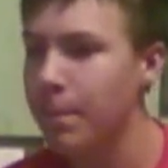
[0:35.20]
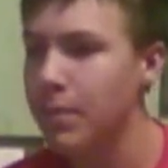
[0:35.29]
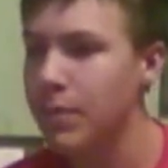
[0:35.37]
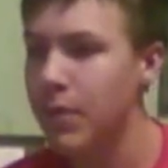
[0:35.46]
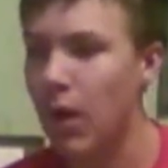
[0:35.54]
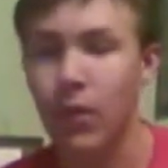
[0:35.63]

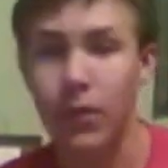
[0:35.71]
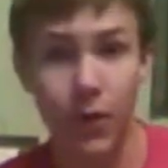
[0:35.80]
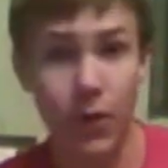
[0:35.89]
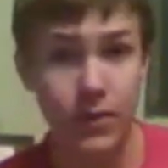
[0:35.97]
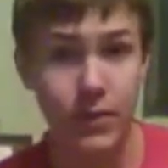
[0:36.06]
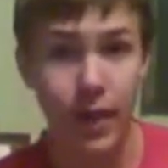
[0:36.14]
So the
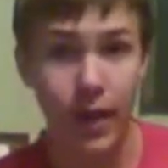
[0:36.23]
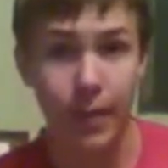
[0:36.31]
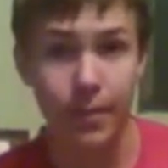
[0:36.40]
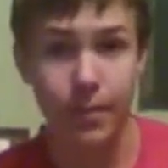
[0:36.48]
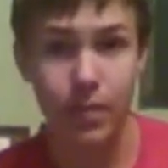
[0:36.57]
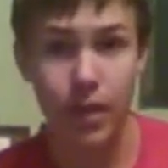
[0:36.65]
first
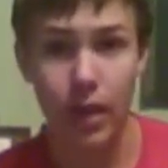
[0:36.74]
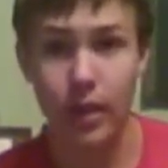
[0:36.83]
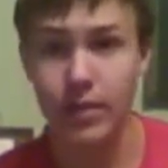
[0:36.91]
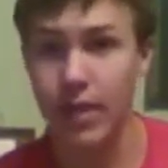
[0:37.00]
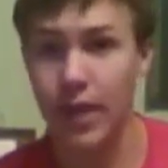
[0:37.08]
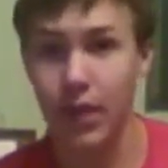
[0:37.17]
thing
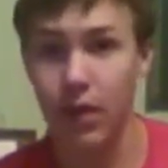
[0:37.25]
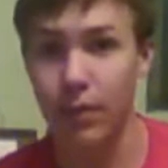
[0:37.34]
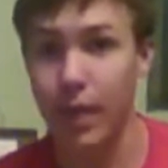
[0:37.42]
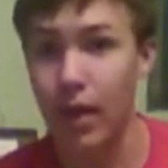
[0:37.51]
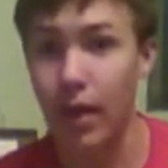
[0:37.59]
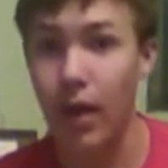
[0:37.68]
is that there have
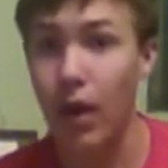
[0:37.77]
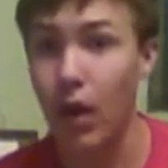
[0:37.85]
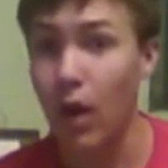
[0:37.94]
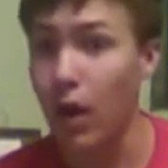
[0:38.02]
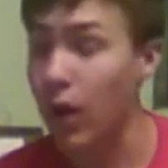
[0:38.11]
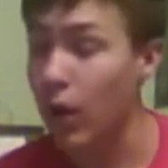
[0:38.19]
been
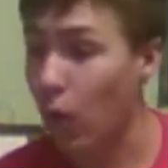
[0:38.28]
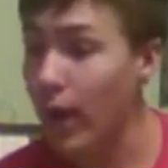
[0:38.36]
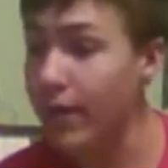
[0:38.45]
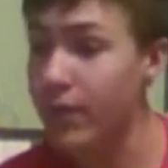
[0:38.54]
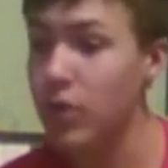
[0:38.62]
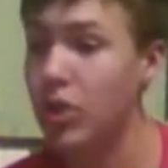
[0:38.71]

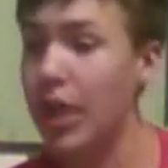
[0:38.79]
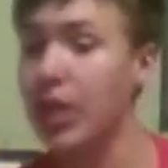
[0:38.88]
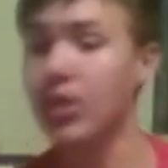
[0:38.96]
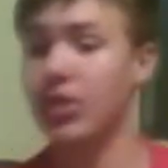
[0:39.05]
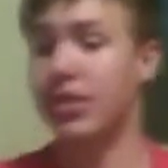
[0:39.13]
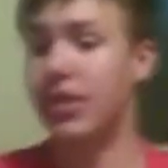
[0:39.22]
quite a few
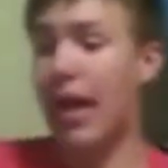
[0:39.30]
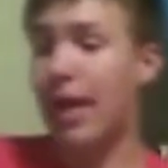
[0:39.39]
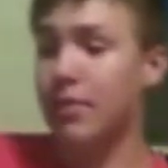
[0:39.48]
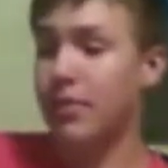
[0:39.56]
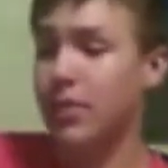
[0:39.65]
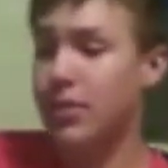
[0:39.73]
changes to the
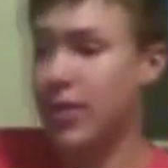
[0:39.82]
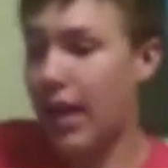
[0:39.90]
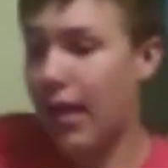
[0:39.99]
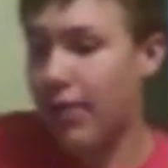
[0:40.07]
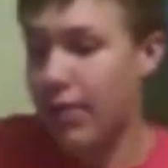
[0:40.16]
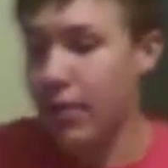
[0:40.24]
atmosphere
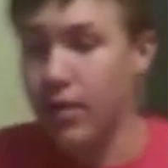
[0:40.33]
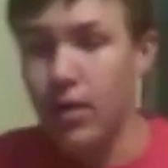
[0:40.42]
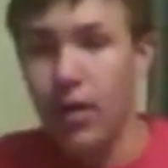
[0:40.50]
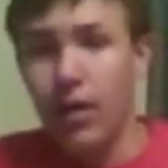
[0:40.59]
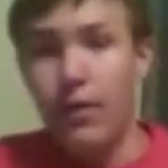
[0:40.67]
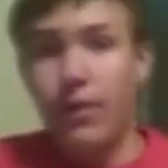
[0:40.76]
staff.
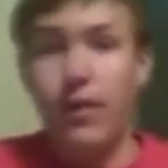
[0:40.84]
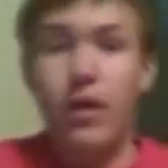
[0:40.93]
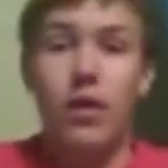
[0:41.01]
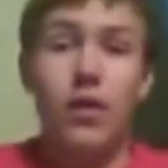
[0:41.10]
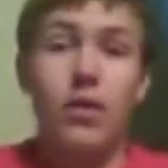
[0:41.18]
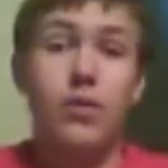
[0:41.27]

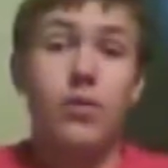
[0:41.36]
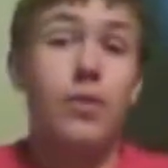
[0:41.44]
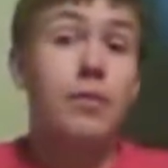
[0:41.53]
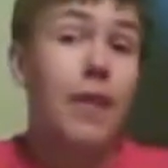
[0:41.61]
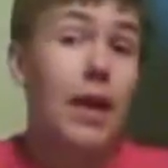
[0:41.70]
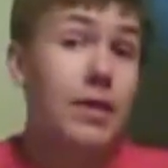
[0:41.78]

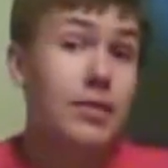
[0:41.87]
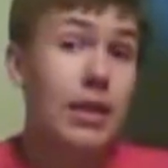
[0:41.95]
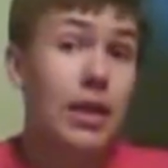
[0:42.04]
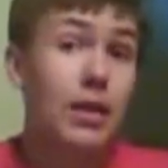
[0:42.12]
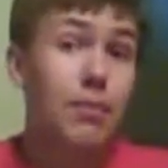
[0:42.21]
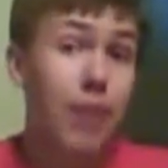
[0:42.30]
We've had to
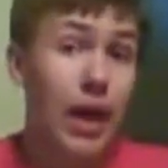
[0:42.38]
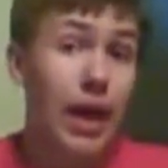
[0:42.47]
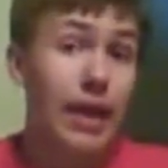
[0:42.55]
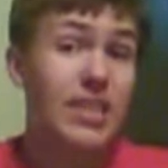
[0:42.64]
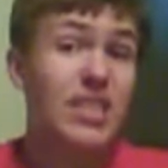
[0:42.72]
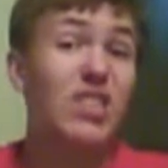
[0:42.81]
say
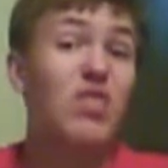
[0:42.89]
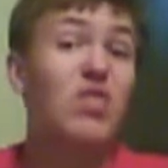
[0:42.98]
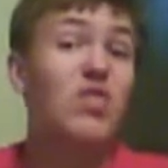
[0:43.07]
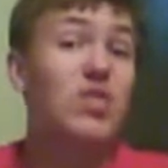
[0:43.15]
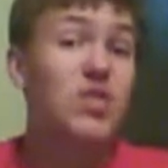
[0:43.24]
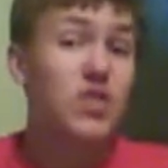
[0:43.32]
goodbye to
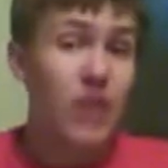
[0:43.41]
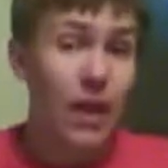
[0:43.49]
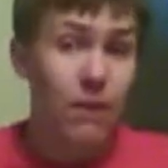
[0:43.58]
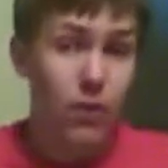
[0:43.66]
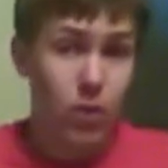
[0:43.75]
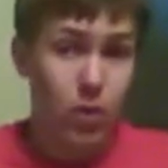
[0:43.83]

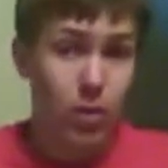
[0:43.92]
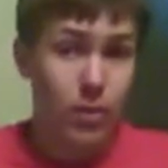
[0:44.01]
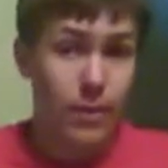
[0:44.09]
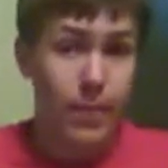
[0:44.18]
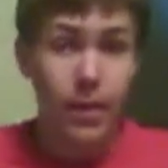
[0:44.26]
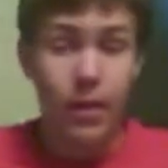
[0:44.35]
several
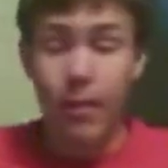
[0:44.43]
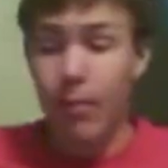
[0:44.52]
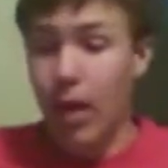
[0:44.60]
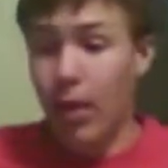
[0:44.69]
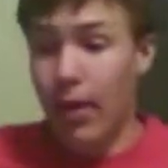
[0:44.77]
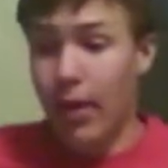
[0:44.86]

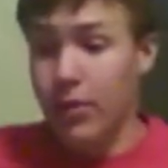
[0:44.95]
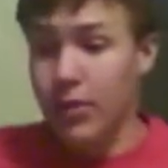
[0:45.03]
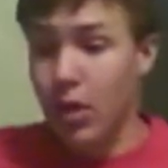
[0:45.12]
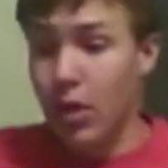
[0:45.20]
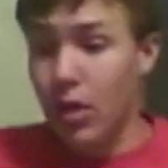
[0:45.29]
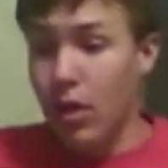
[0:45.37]
moderators.
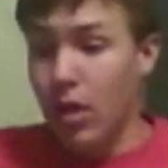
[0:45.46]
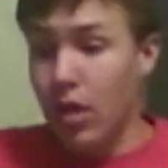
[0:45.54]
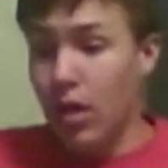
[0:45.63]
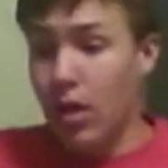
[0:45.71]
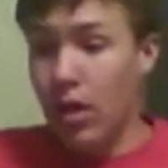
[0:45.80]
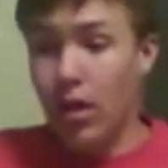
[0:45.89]

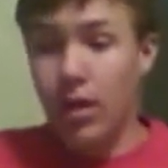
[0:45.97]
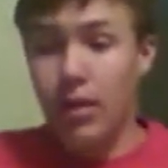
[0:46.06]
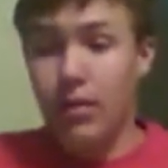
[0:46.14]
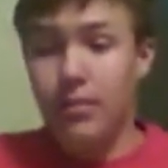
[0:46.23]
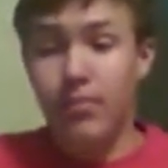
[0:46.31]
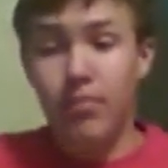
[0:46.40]

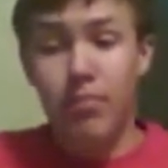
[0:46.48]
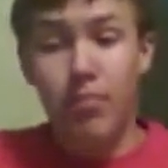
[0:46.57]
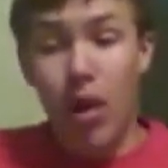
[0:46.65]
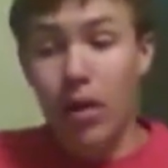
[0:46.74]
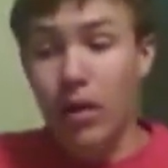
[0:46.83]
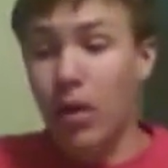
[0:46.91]

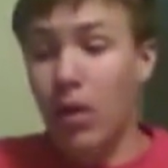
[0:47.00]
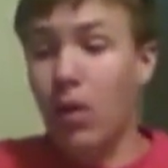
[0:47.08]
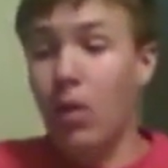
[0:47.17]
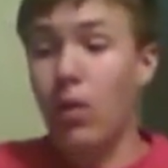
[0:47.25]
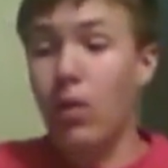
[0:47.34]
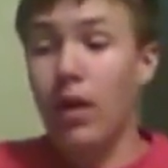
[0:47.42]

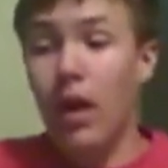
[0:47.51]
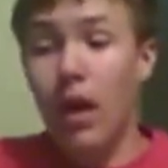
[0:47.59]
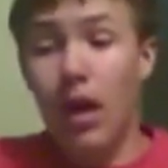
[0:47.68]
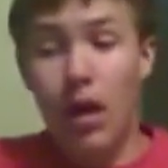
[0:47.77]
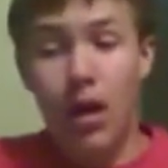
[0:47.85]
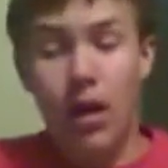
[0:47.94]
Marcode,
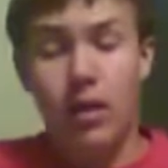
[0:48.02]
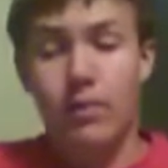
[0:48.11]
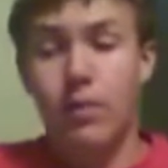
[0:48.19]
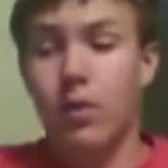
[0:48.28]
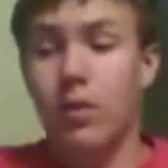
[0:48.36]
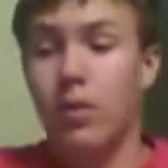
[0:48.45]

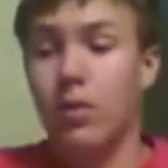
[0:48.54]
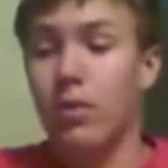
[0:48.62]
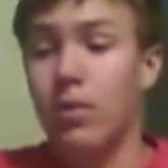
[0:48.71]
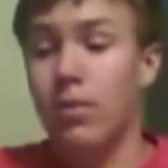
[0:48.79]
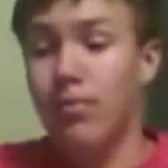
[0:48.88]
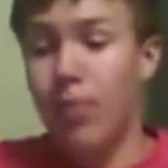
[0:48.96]

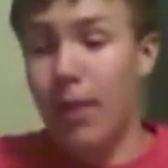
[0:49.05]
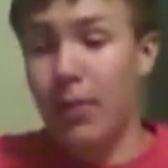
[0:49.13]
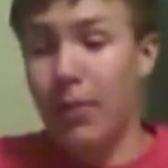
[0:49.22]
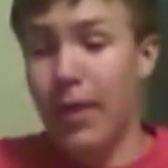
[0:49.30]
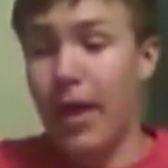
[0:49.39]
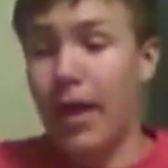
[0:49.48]
Hakubo,
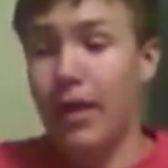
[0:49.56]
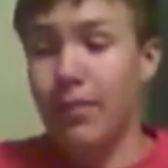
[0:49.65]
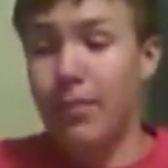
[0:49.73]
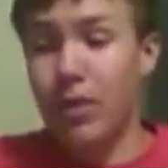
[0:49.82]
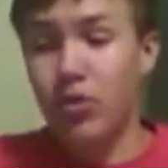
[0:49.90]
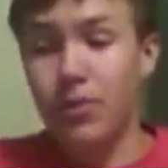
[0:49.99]

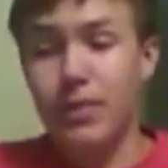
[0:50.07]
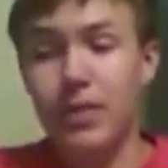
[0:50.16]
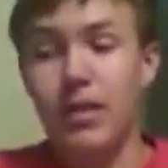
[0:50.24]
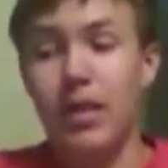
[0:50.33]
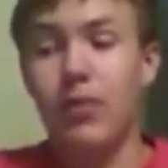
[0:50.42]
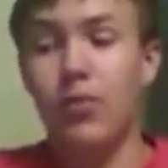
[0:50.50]
Bramblepath, Big Drip
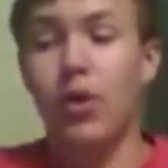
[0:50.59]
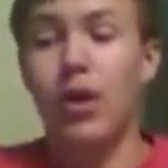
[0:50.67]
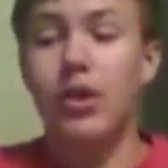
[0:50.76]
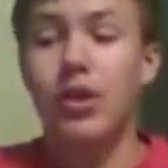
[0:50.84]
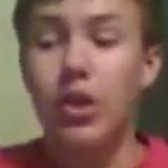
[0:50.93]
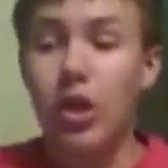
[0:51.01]

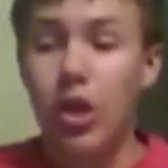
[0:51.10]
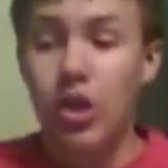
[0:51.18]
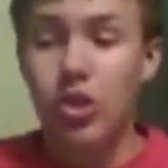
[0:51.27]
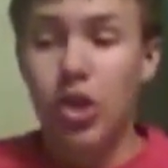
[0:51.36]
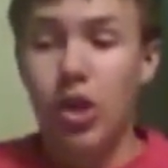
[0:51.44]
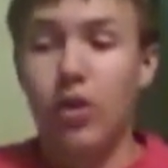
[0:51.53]
681,
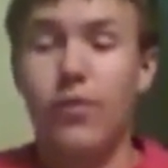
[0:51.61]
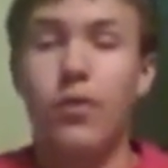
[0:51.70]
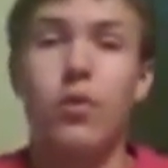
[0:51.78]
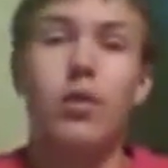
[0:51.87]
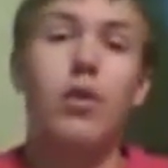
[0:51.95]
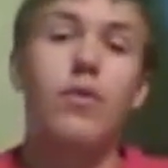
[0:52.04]
John
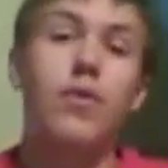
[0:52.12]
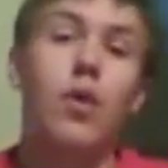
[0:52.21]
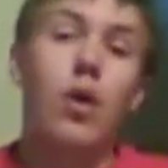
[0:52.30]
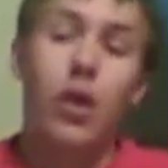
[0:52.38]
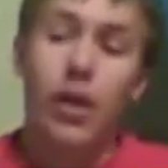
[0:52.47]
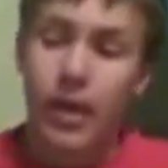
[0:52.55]

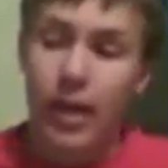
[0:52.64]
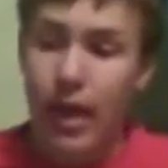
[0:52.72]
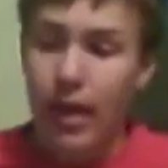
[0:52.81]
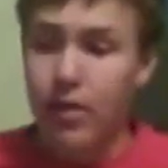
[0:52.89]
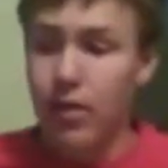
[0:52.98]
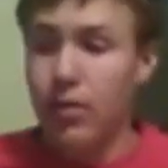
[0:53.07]
0404,
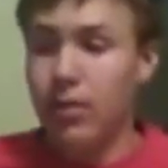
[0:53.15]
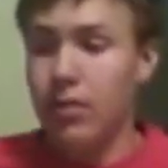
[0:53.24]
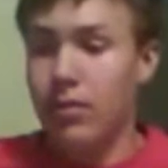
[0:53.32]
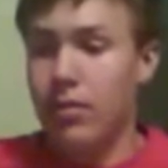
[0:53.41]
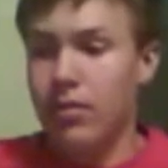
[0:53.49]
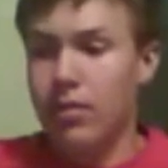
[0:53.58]
Kaito
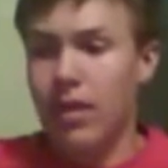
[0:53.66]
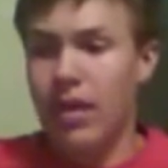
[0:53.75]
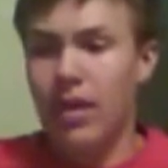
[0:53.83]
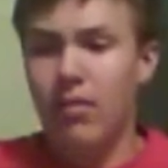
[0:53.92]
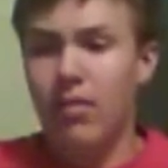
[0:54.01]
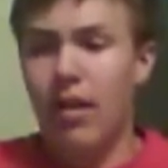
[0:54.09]

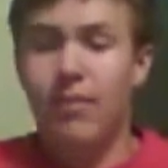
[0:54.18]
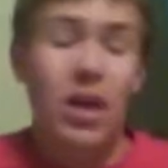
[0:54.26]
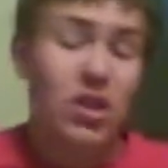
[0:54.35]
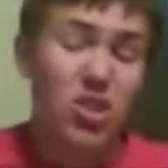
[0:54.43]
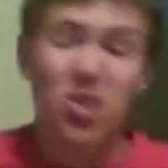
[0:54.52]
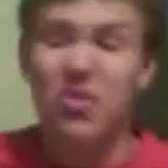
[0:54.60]
Kid, I'm
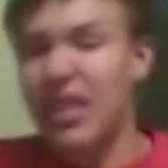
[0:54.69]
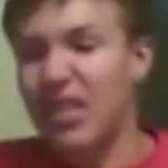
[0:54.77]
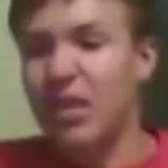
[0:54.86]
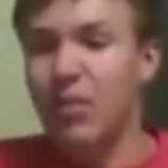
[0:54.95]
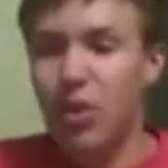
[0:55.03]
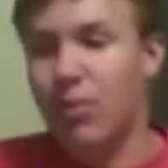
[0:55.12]
not sure if that's
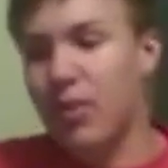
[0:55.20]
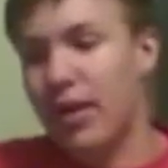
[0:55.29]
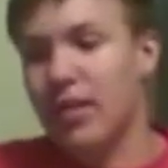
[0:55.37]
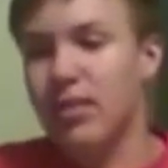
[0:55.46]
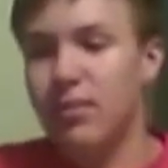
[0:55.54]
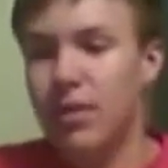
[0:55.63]
how you
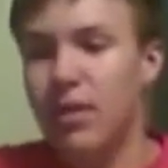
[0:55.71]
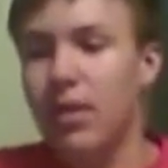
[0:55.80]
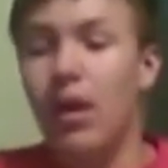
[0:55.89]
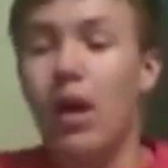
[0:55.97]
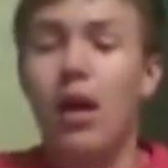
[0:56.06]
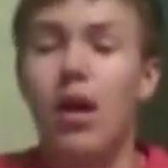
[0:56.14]
pronounce it, but
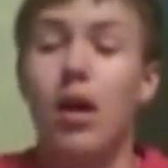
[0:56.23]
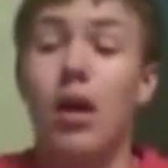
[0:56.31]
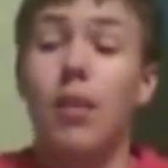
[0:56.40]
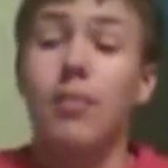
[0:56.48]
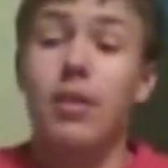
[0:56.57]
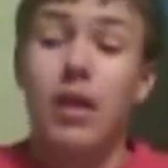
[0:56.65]

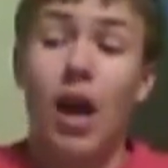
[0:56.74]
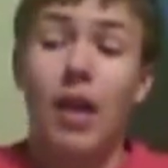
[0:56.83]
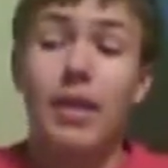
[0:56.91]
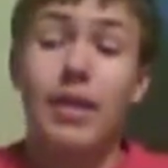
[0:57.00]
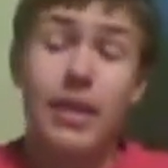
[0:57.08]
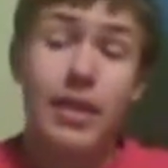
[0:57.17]

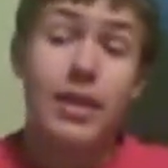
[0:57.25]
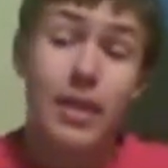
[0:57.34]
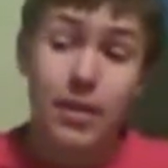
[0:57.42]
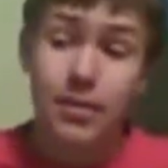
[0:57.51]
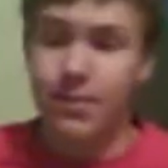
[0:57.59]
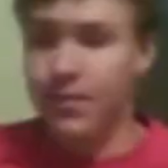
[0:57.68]
Colin
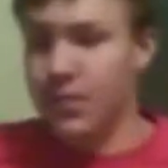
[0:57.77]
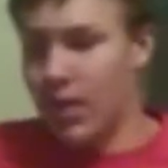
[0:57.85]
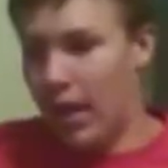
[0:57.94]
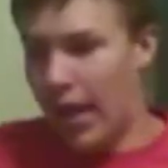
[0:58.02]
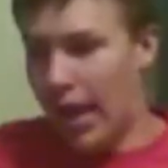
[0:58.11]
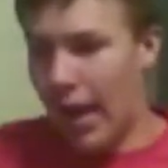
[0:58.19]

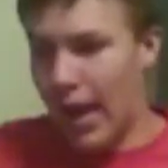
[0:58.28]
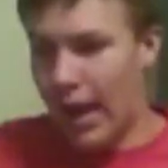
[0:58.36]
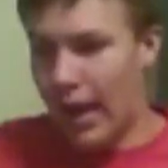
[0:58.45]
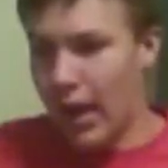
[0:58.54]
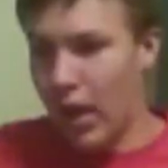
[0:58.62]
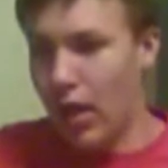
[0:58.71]

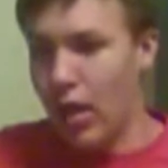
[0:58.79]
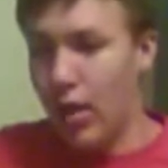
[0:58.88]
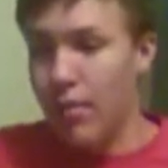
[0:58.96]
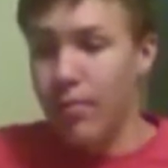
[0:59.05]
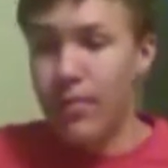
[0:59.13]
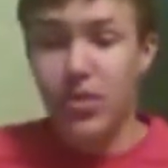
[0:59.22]
and
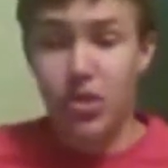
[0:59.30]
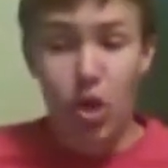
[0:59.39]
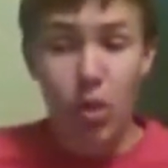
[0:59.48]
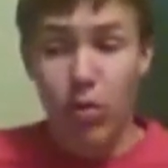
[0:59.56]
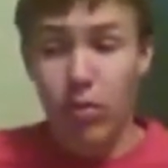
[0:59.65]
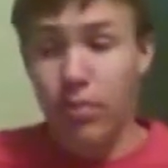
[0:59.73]
Mr.
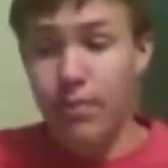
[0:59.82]
Coble.